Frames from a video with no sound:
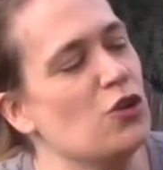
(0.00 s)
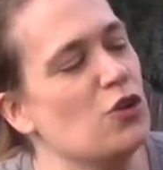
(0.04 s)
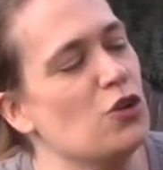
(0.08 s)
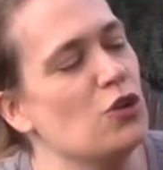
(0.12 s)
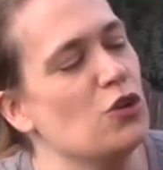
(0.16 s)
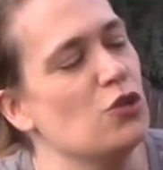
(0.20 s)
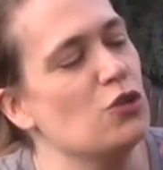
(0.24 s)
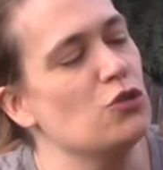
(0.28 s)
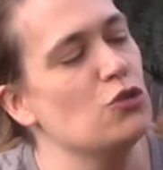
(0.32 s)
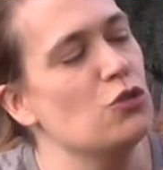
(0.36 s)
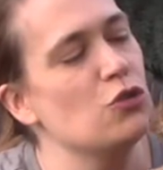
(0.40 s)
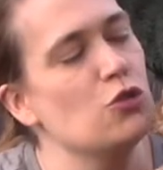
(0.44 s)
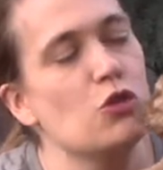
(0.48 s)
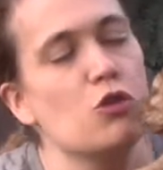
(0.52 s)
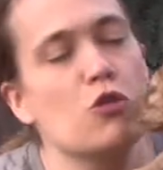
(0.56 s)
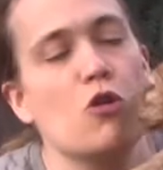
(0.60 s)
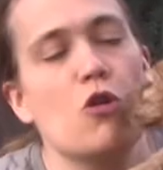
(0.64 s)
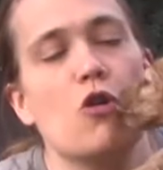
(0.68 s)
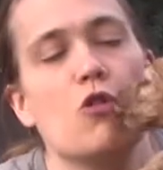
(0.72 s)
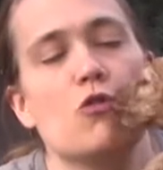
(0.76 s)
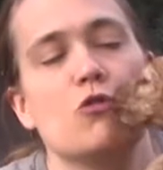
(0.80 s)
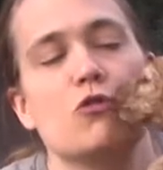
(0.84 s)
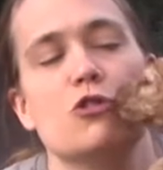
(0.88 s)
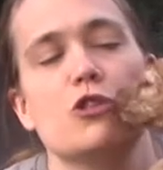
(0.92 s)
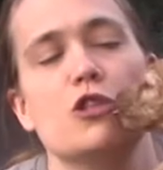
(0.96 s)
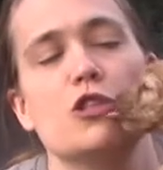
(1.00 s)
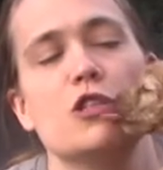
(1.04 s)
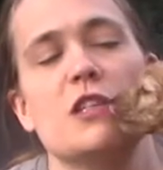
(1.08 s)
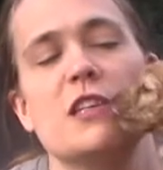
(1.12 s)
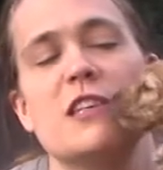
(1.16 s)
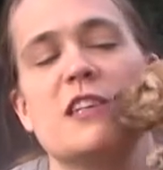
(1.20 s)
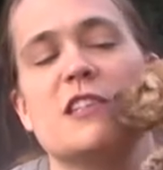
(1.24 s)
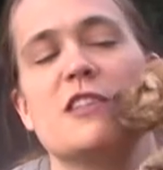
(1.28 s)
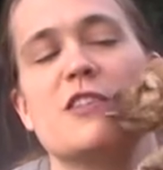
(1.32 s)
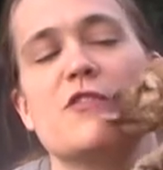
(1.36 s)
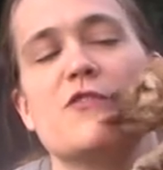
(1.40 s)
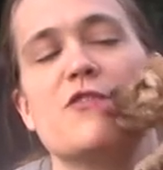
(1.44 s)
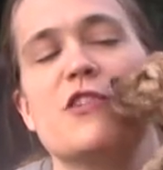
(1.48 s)
girls too. Oh, she's
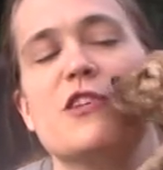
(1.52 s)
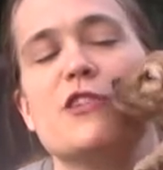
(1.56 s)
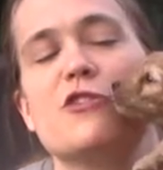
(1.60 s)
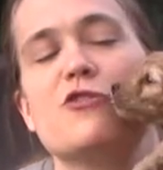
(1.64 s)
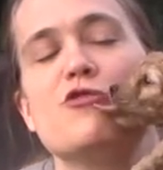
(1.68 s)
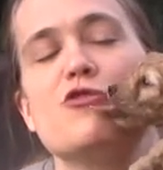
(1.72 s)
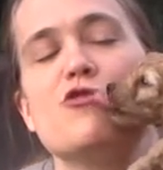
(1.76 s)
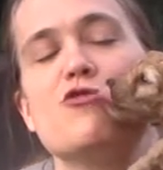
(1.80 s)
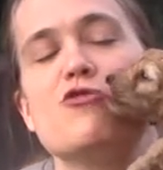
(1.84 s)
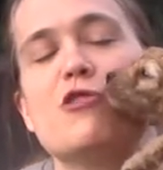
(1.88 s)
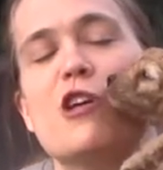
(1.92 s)
kissy face too.